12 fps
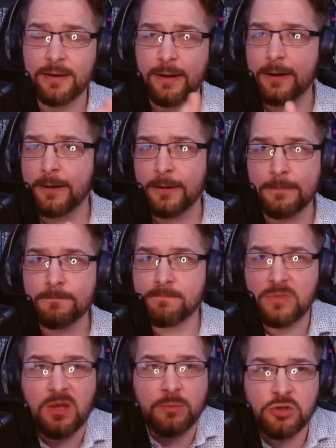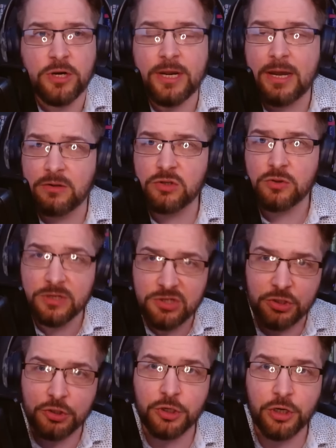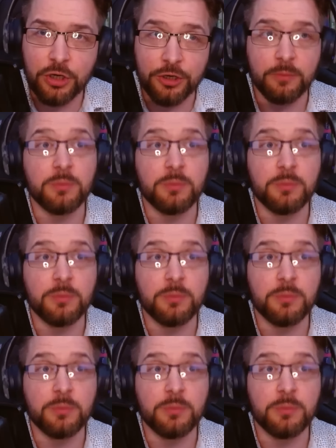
how to do this so you can learn.